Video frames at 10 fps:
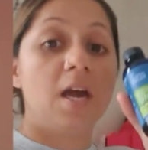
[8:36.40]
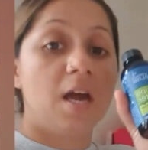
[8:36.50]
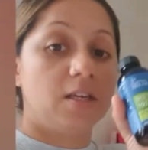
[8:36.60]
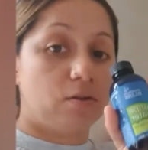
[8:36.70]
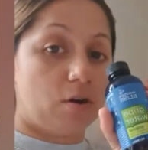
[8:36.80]

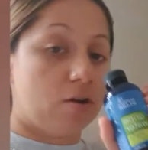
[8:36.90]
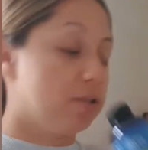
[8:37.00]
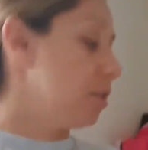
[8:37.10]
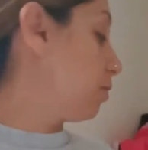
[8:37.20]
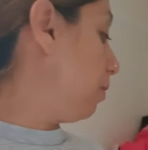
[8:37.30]
so I got
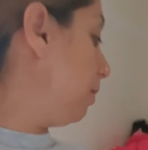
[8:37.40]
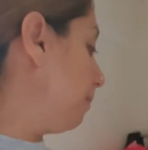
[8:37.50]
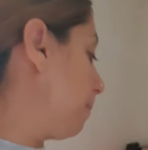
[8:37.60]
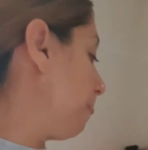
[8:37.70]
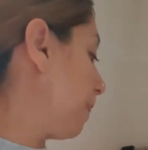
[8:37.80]
this one,
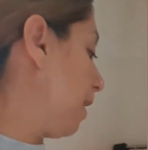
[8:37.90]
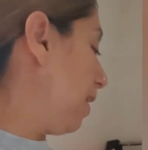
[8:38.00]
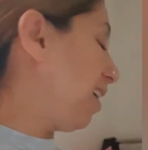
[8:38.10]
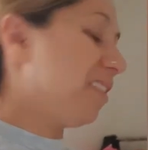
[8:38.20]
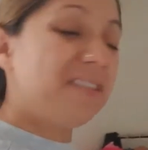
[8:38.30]
and
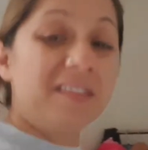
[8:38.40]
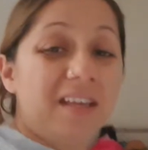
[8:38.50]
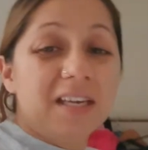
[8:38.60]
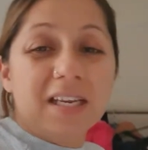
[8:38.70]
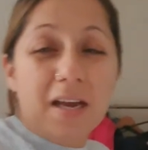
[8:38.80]
I
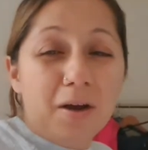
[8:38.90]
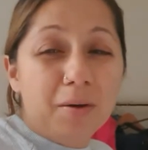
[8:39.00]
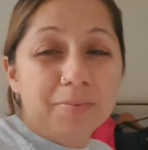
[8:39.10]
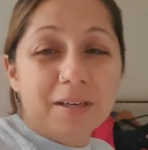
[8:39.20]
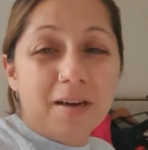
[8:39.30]
think it
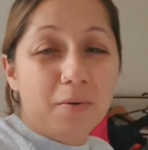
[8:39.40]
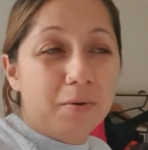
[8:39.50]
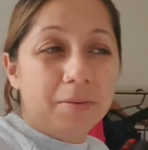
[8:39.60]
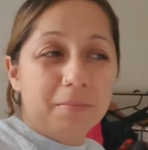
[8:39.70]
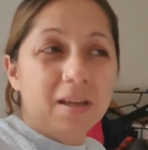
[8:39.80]
helped,
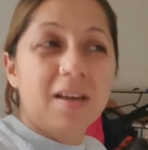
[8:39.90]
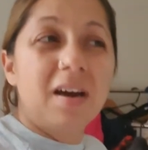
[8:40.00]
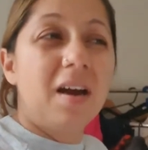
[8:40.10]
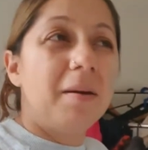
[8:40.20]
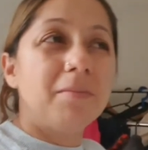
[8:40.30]
or
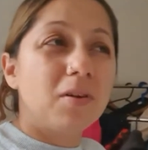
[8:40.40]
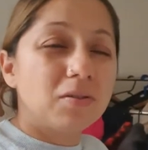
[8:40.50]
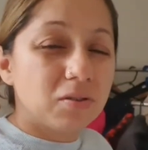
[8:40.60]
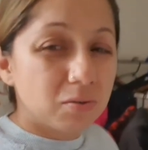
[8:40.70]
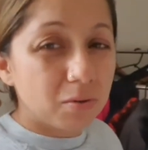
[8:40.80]
I'm not
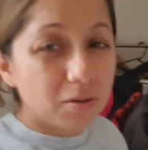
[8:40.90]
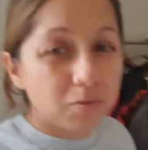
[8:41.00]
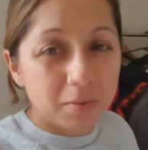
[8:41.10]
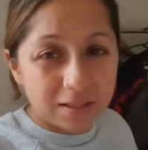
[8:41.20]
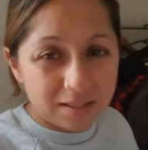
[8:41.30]
sure
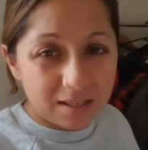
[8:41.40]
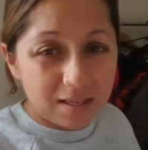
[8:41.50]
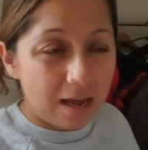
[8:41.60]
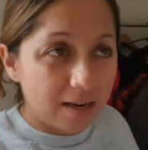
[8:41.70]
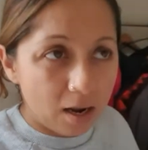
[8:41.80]
to what extent
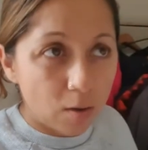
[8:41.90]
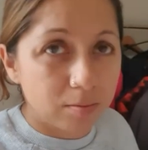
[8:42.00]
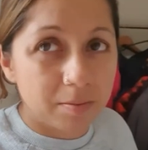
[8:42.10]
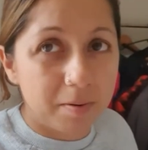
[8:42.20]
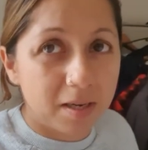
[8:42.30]
that
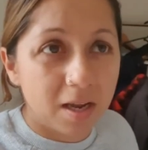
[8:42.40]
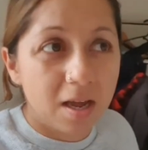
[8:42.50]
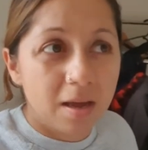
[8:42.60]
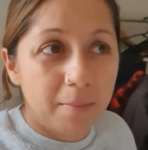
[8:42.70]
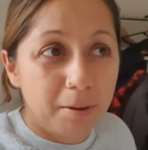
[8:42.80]
helped, but
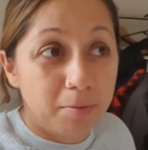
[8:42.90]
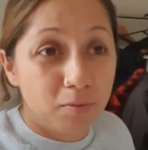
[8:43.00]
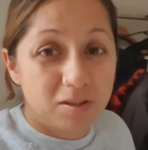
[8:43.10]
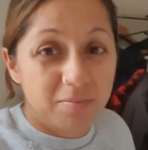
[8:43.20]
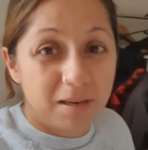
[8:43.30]
maybe it
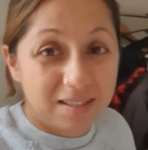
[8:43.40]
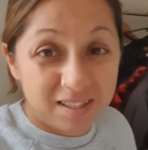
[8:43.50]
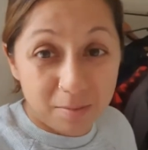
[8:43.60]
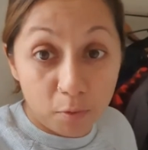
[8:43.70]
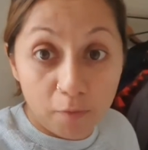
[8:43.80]
was a
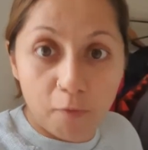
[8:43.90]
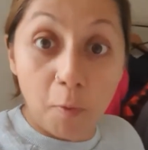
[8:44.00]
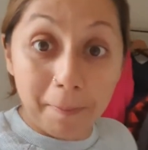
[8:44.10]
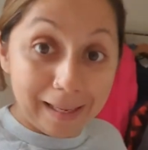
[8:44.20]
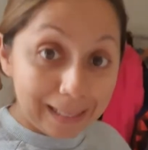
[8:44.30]
placebo for
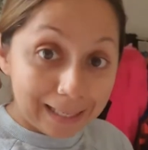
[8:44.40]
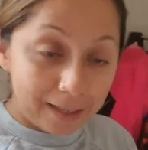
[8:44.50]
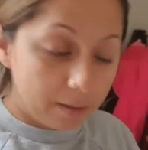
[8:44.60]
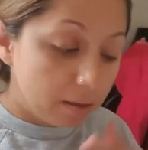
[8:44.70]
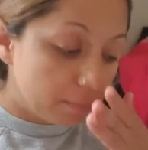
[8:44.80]
me,
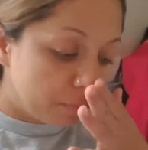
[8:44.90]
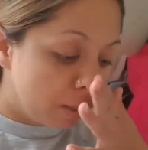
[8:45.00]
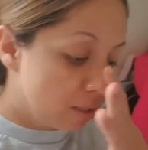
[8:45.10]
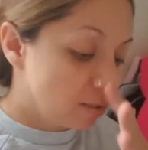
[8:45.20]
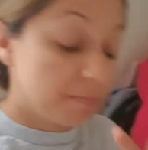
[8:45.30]

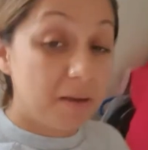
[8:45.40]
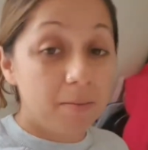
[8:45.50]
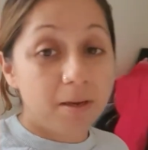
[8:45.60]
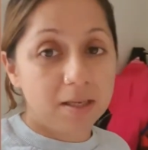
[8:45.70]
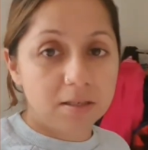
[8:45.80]
because the
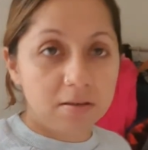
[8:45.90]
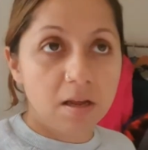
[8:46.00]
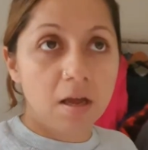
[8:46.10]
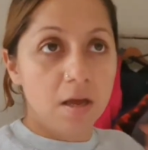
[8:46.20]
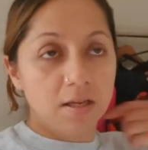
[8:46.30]
baby, I didn't
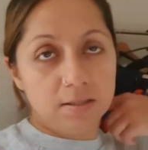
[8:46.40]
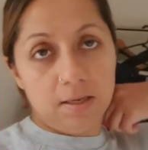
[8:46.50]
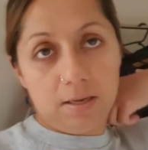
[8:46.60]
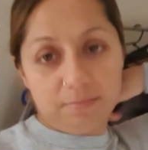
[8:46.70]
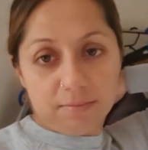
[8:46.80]
see
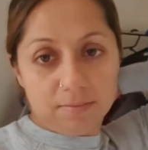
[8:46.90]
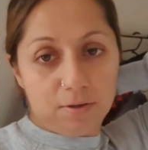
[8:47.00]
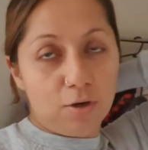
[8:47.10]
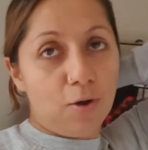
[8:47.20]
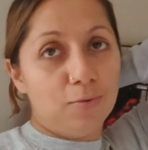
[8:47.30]
him,
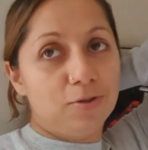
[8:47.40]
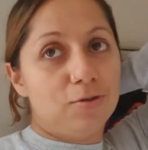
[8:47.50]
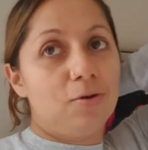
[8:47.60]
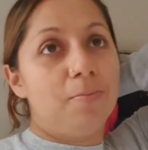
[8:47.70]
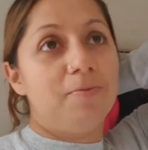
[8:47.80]
you know,
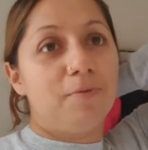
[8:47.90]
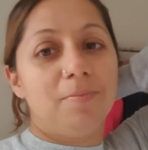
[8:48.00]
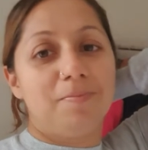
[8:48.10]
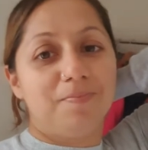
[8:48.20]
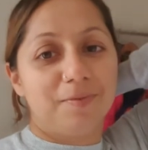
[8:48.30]

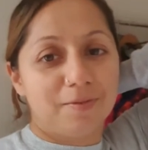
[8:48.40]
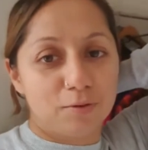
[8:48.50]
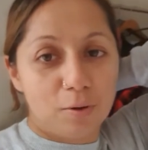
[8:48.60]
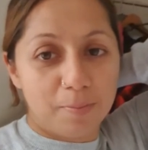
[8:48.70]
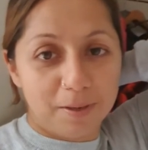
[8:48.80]

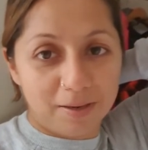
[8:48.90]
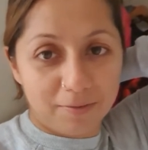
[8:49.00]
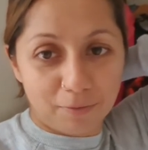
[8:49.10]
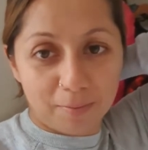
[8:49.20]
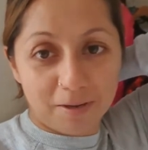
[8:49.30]
stopping
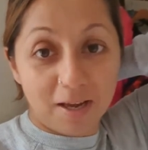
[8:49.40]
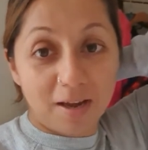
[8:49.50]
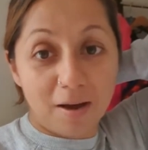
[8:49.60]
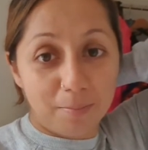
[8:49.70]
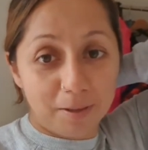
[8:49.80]
from
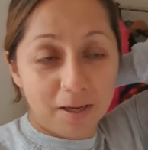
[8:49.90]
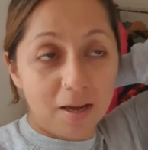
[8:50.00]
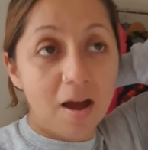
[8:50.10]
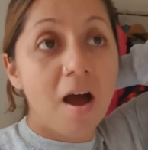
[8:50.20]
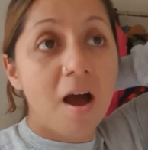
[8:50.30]
hiccuping
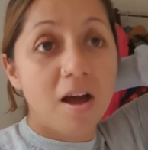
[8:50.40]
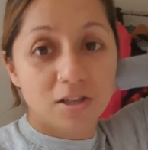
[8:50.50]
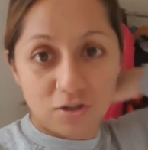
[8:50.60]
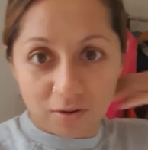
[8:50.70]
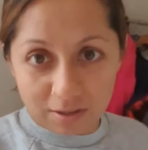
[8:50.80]

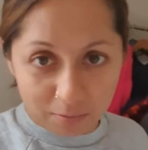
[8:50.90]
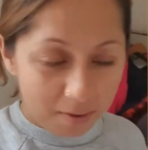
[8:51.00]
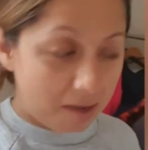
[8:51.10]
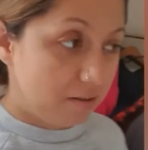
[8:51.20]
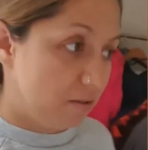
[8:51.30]
straight
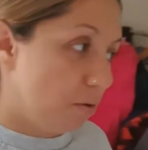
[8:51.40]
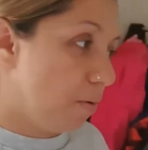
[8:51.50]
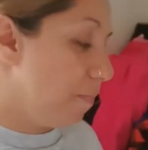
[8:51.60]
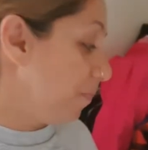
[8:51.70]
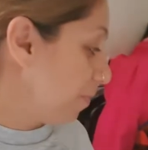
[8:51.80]
away.
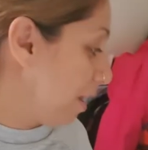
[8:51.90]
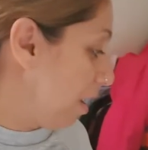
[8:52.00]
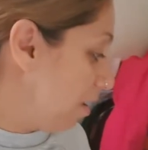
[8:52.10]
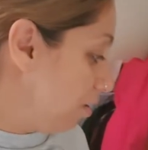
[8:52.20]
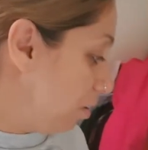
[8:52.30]
So,
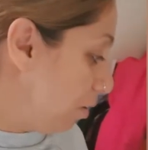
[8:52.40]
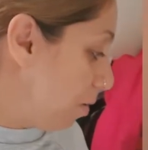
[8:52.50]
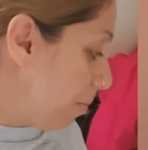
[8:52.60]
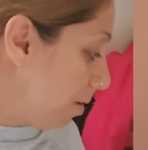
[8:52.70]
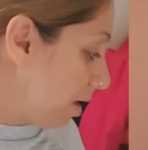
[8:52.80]
you know,
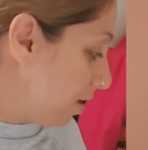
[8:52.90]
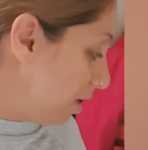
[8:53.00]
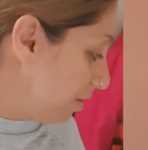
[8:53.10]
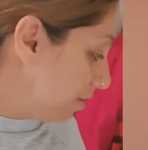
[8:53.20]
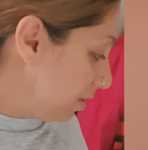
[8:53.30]
but I
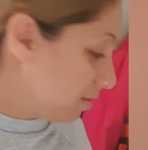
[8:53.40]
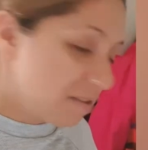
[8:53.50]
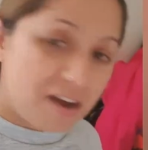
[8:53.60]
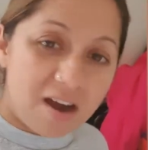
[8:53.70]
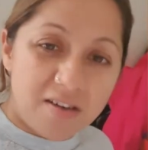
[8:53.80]
guess it
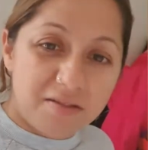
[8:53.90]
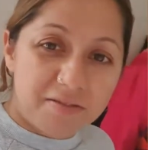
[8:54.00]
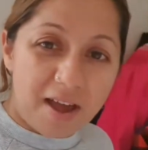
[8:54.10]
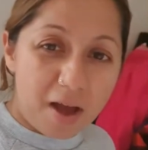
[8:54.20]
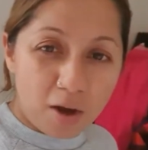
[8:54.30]
kind of
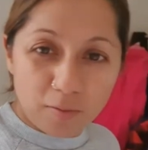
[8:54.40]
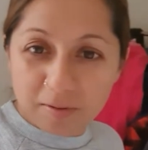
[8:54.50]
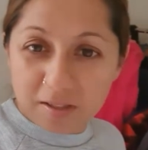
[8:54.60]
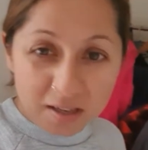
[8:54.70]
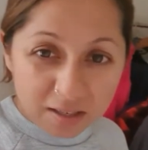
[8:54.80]

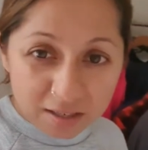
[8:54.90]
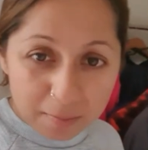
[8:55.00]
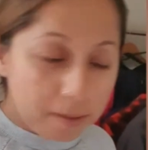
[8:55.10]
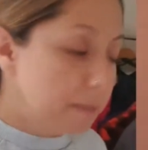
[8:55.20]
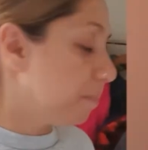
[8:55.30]
helps a little
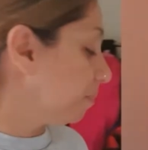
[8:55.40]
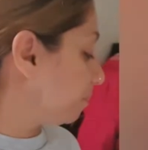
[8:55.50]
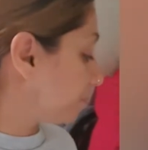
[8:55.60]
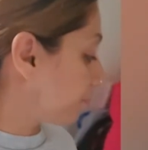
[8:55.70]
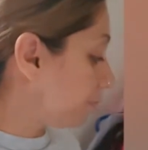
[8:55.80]
bit.
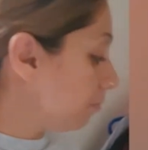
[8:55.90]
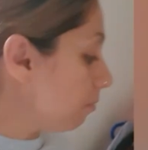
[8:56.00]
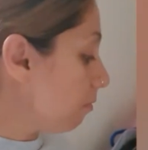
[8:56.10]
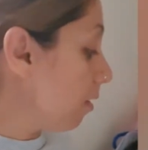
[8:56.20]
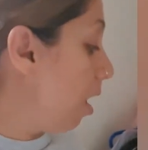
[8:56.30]

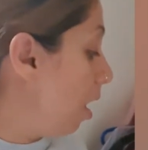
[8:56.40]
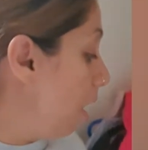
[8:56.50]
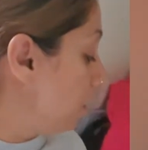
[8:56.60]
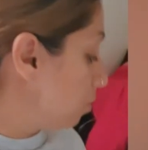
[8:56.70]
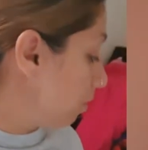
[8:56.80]

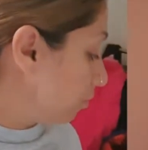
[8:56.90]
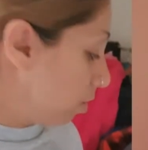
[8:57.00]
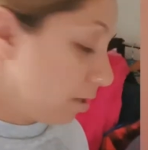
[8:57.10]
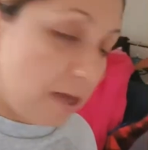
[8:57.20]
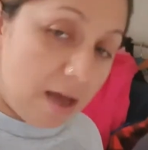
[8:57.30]
So I've
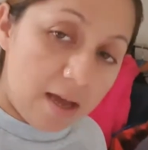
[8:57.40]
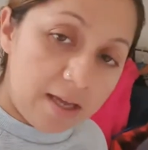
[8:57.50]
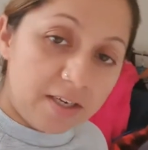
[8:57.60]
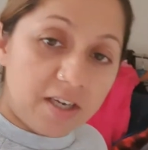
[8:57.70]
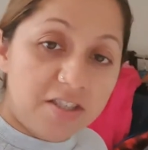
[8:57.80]
tried that,
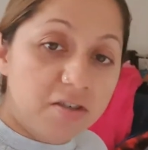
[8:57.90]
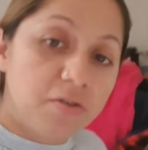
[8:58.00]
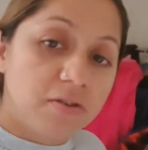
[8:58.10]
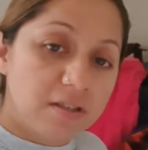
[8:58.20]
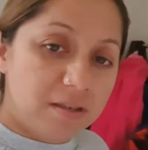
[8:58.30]
and I still
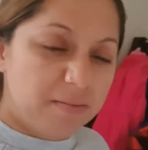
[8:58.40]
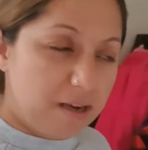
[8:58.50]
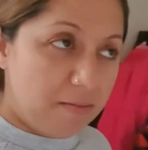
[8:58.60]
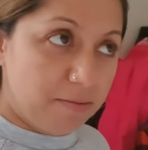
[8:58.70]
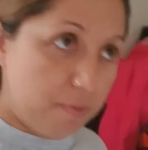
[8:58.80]
use it
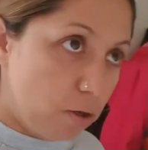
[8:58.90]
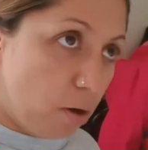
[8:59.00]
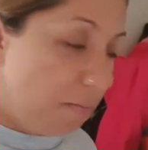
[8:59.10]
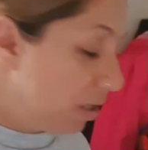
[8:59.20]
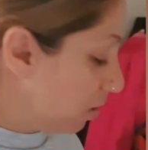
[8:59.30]
sometimes, but not
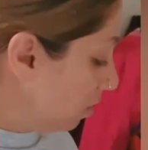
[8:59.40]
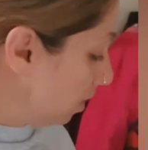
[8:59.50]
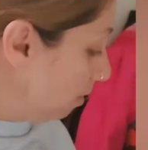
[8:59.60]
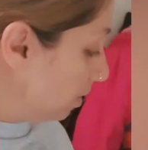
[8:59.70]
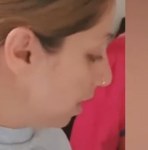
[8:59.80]
much
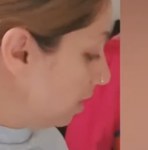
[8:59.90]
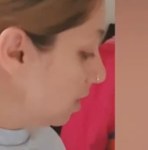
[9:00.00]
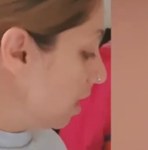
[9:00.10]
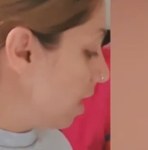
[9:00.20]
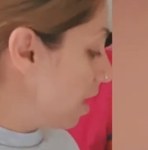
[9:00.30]
nowadays.
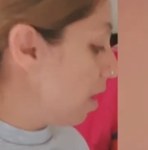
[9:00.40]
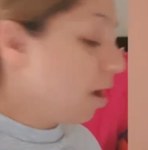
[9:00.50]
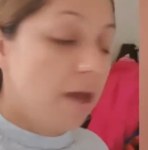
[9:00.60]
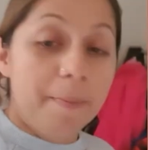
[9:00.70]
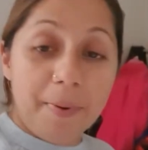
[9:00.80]

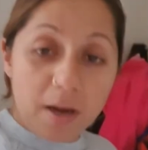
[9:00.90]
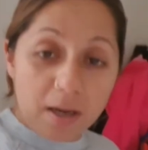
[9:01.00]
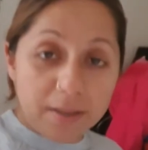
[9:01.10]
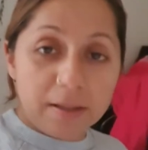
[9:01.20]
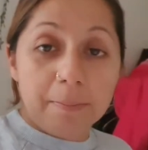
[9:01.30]

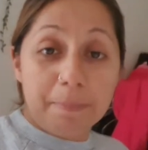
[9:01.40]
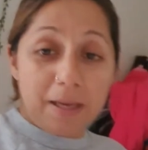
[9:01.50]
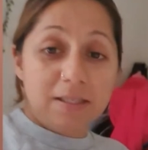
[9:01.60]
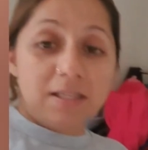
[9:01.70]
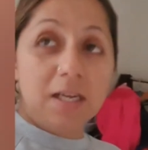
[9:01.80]
But the
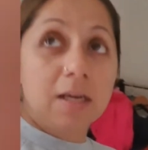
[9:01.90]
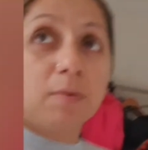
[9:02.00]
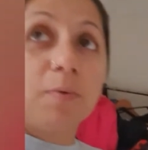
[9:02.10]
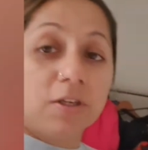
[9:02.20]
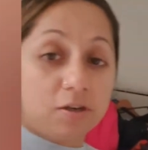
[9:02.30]
best thing,
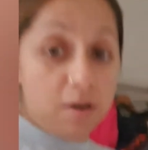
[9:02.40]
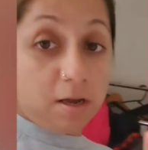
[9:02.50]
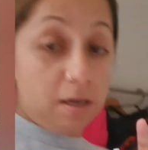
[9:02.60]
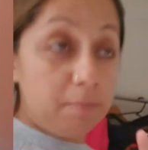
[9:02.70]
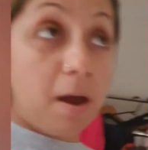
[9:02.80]
which
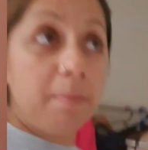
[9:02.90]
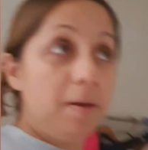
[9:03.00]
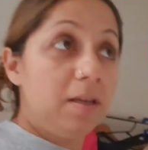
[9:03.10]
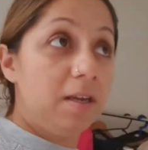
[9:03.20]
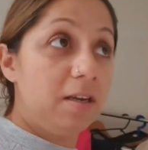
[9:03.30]
in my
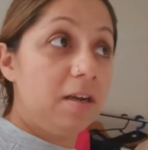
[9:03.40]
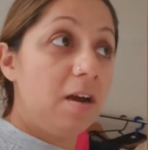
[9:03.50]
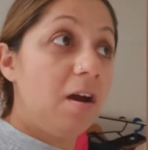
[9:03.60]
opinion,